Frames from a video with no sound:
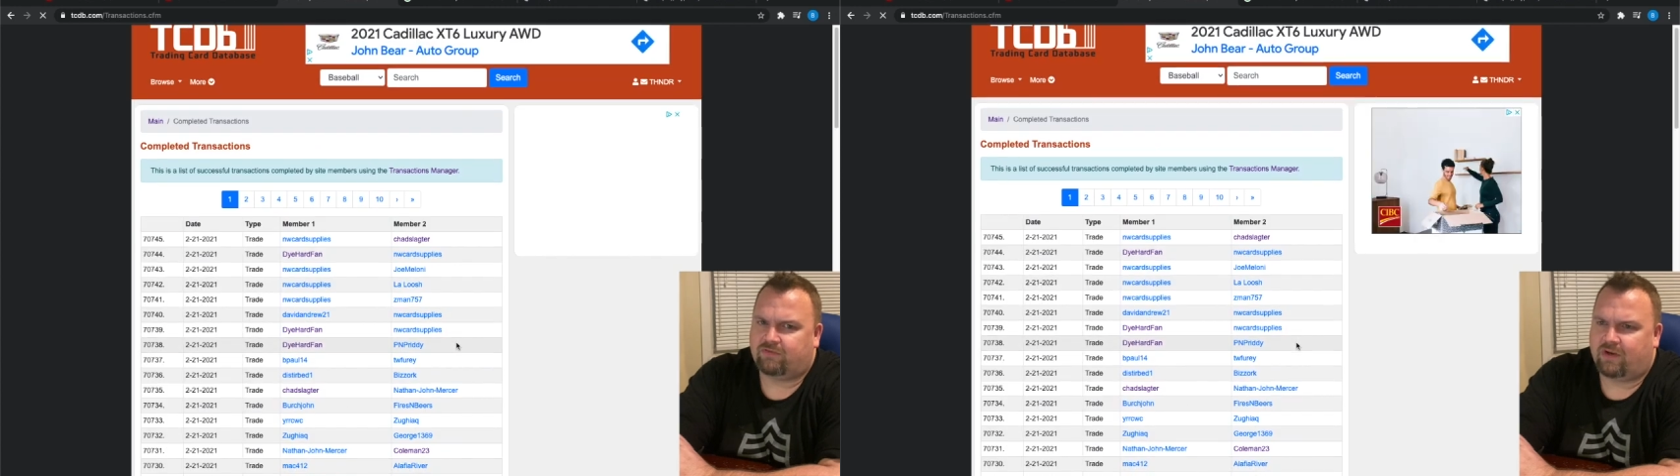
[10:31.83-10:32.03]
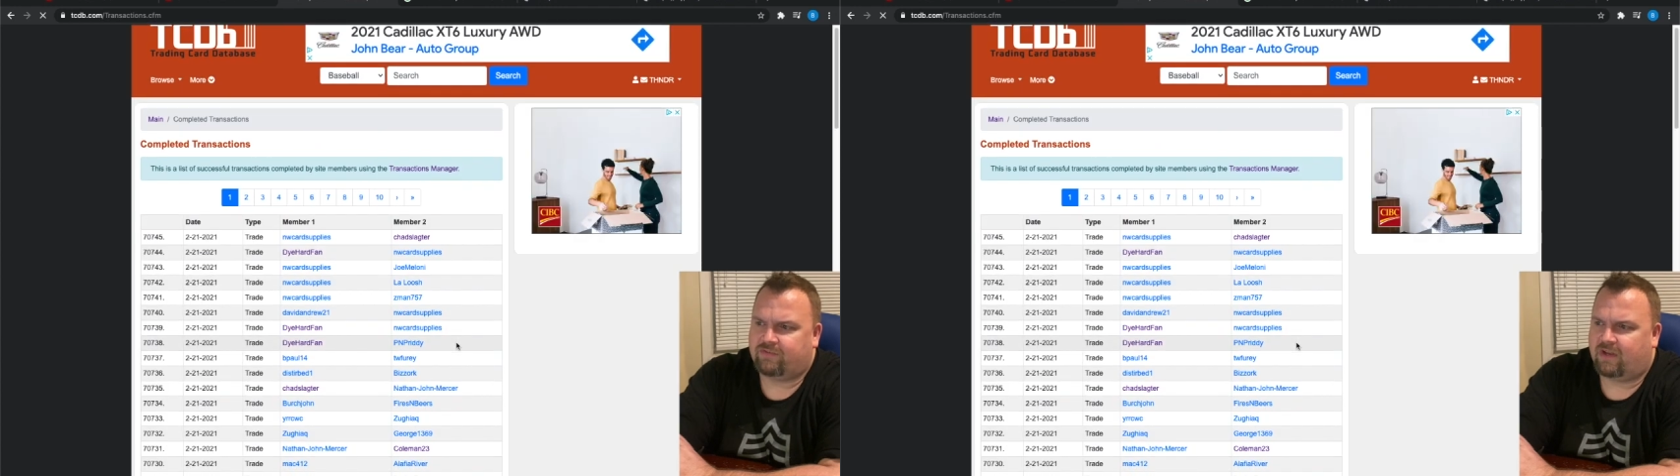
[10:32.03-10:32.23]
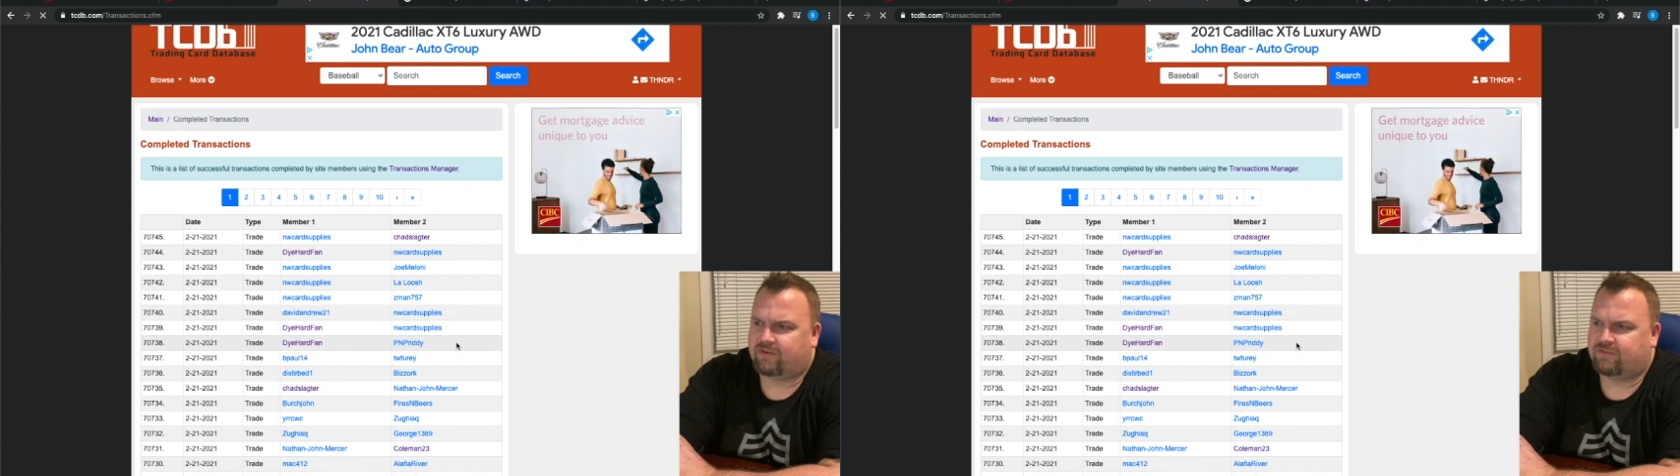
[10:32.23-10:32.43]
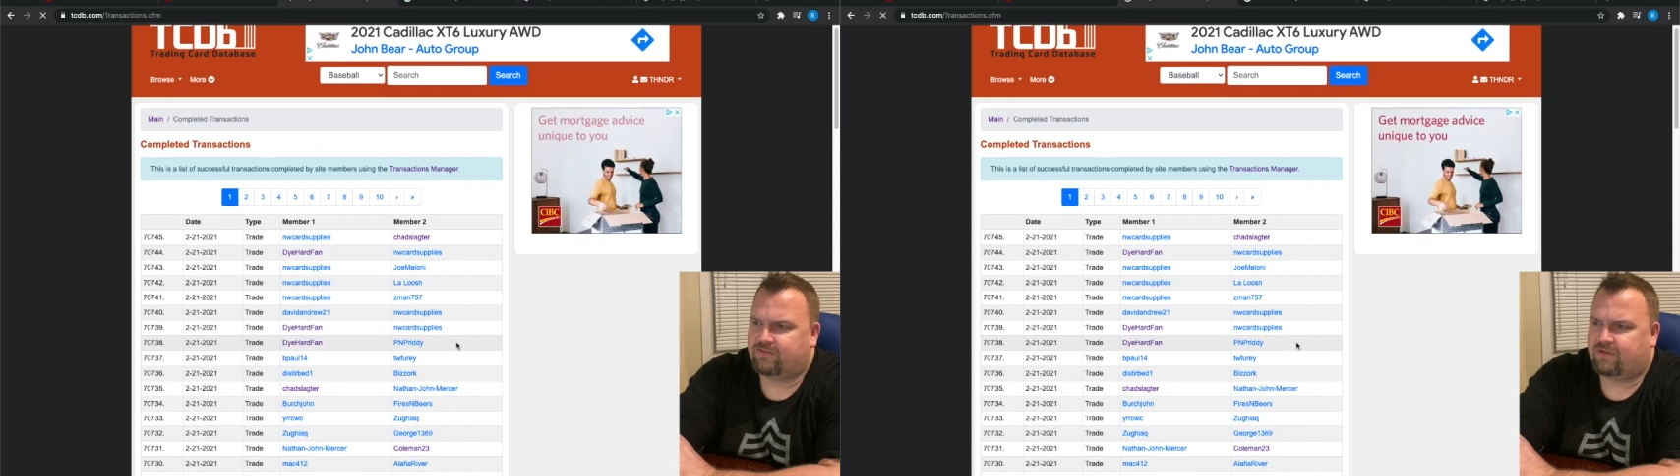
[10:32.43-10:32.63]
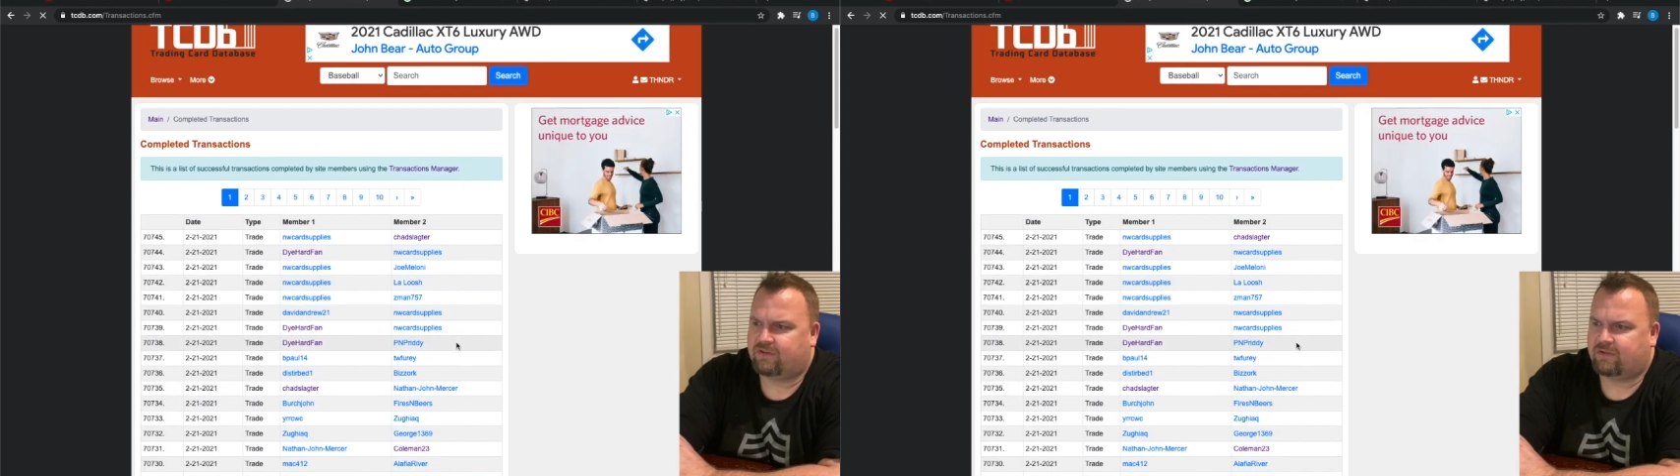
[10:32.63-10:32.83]
transactions
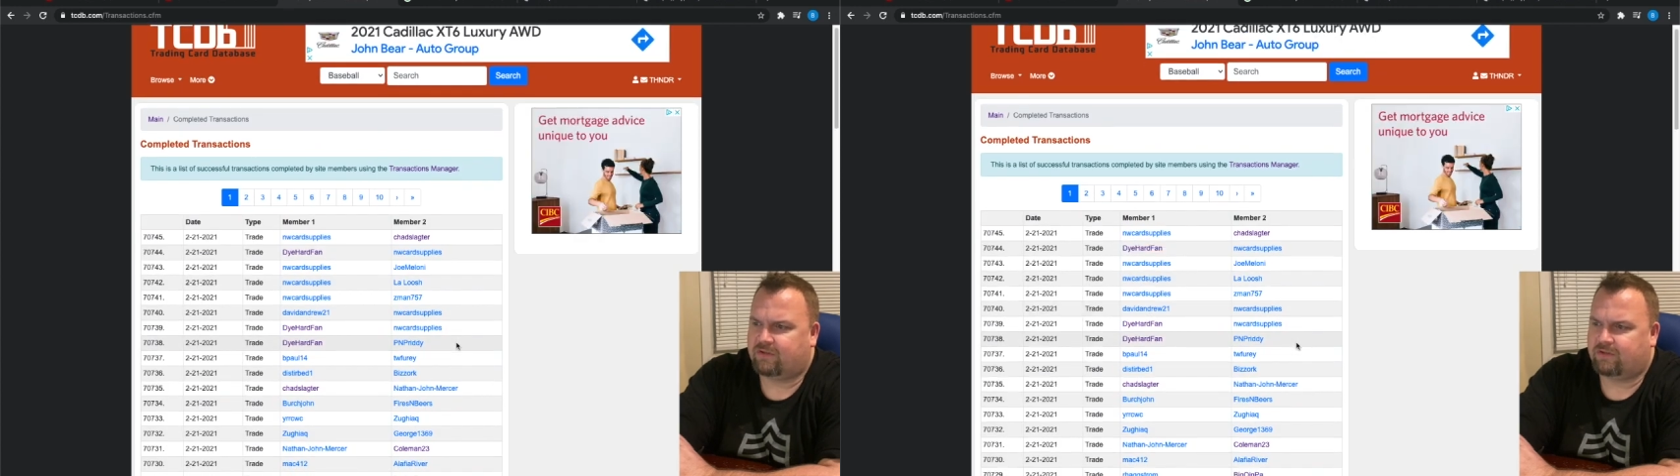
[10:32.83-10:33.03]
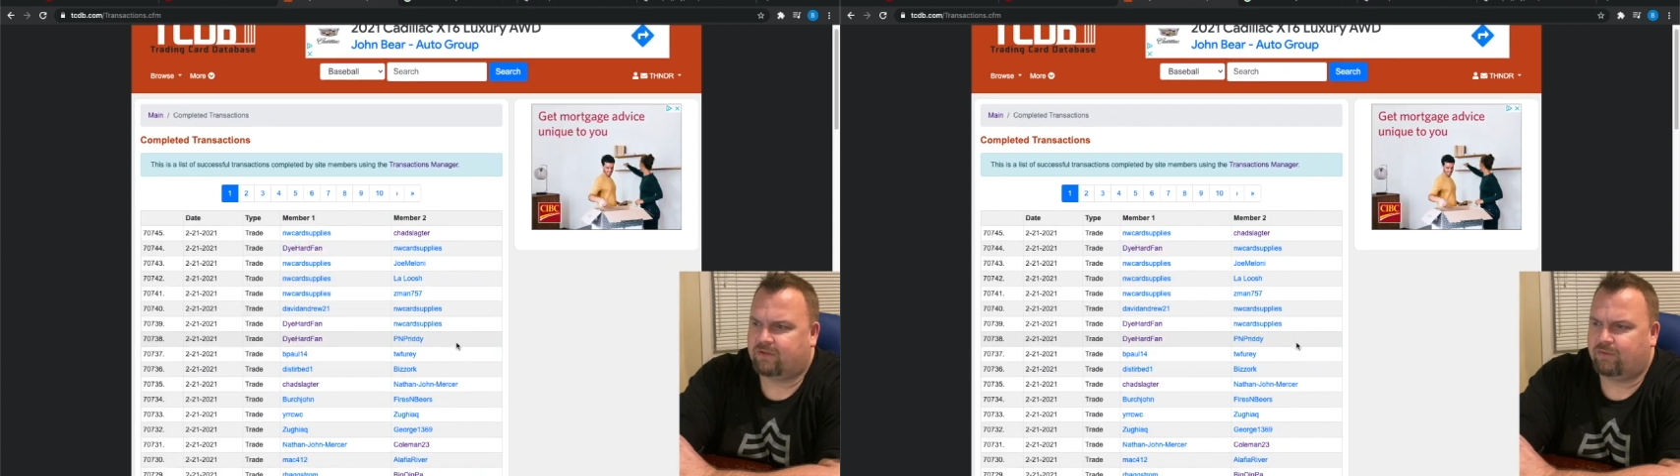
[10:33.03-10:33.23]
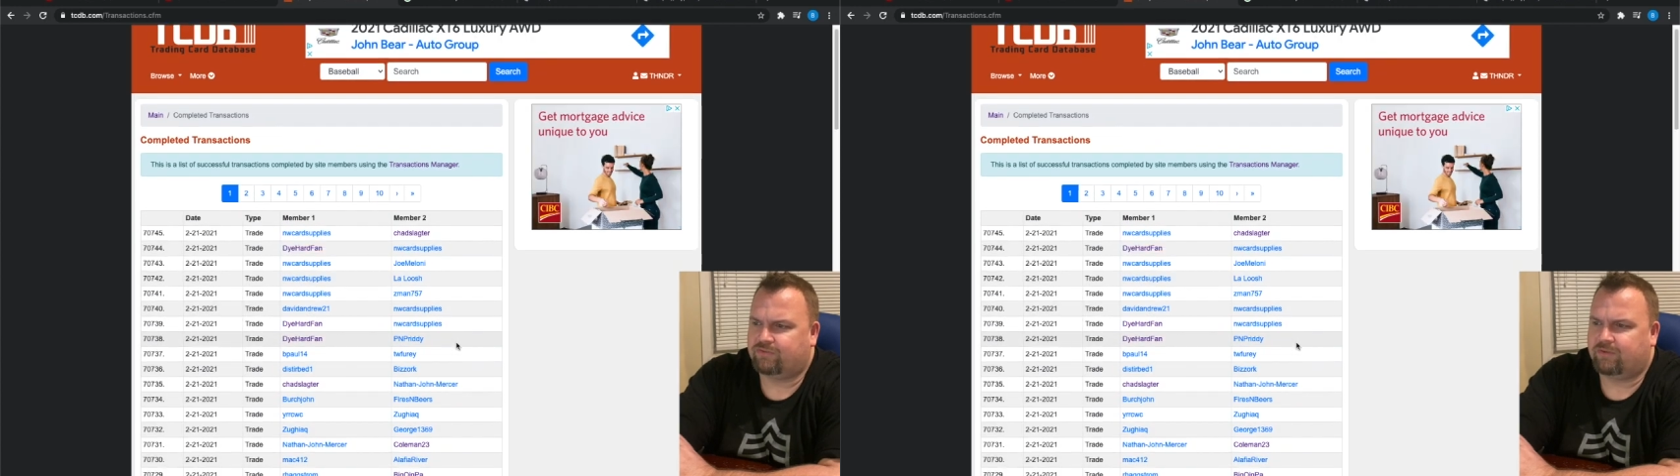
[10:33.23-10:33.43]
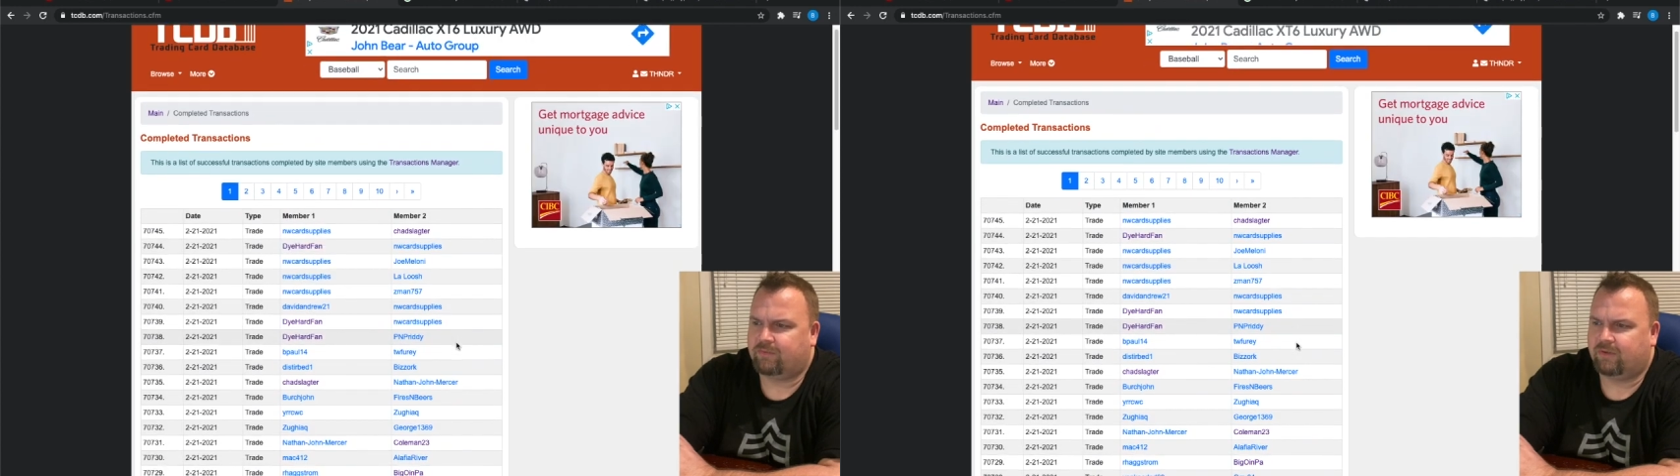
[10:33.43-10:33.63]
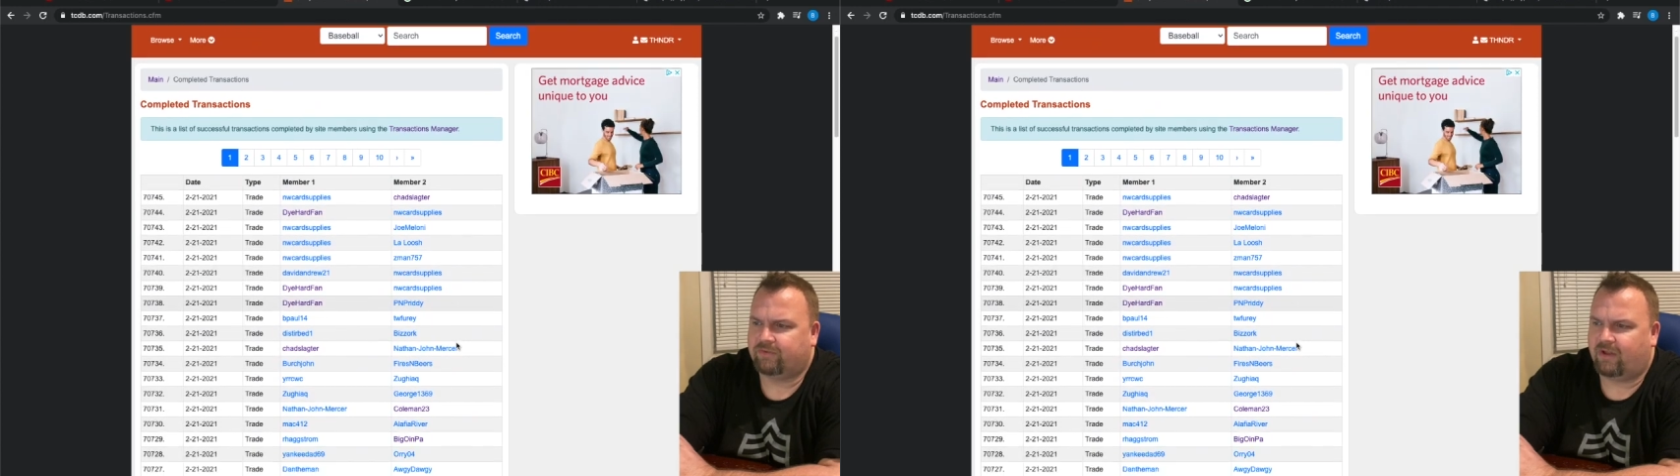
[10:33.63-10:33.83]
that are closed in
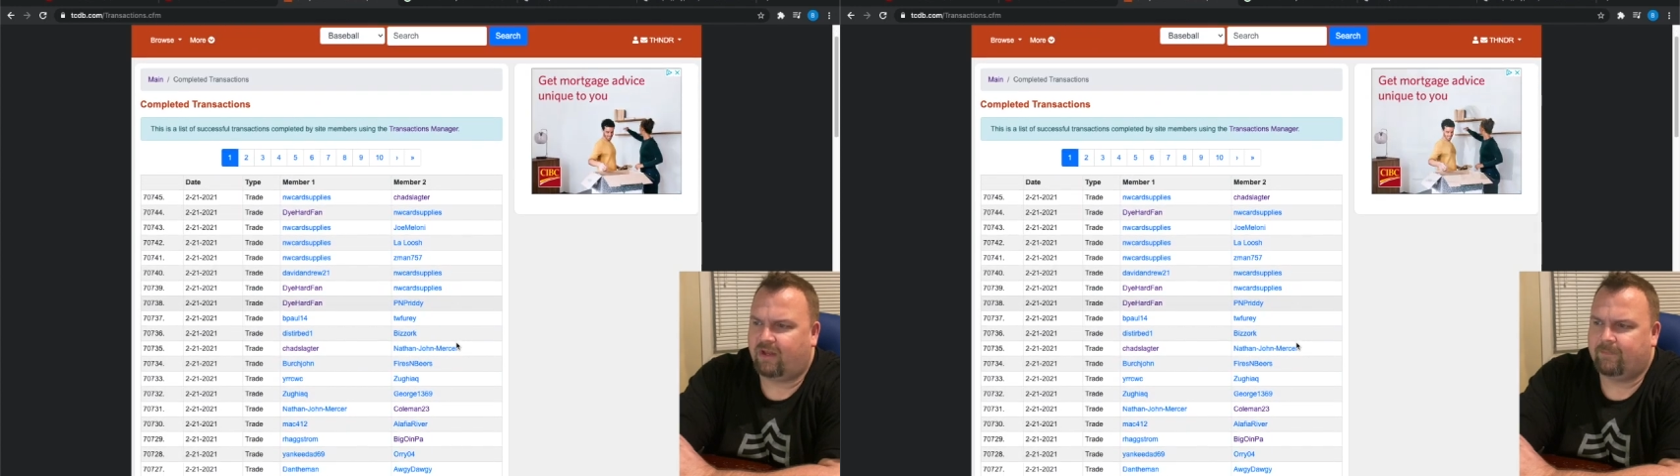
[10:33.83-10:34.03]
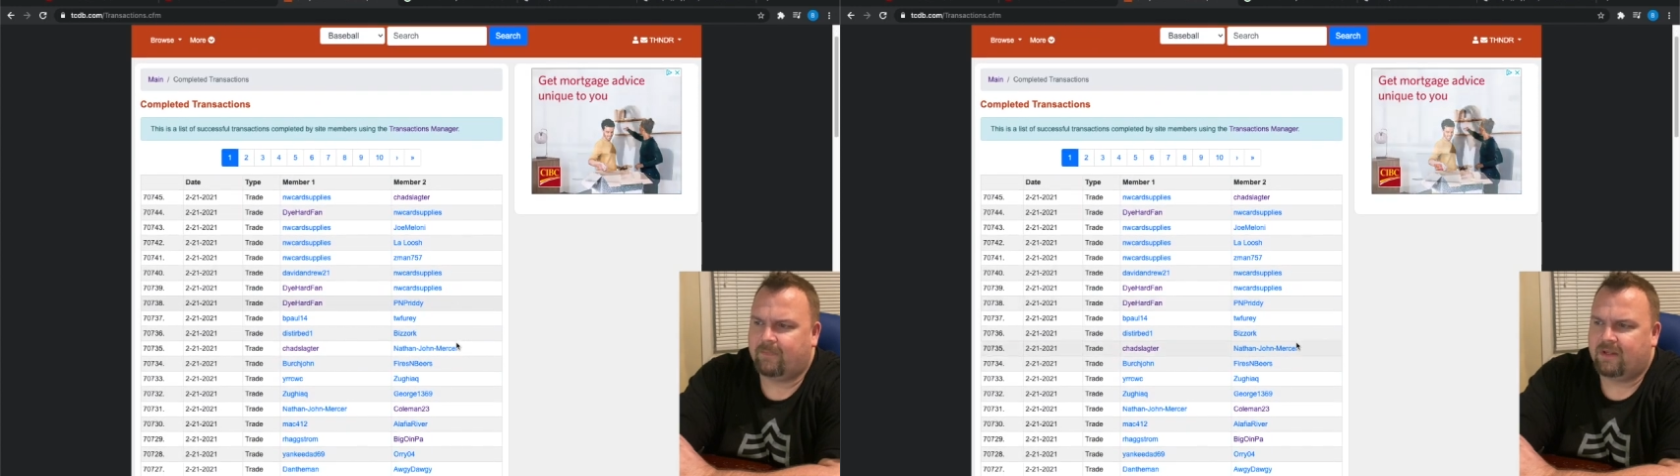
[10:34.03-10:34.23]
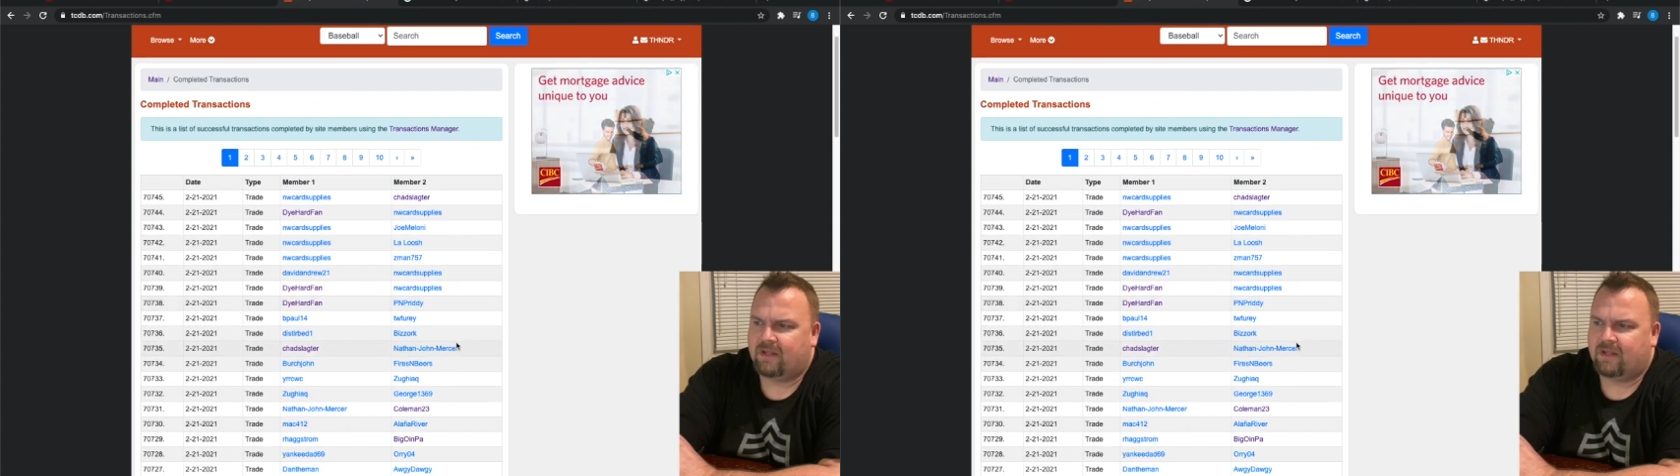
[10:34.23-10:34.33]
real time,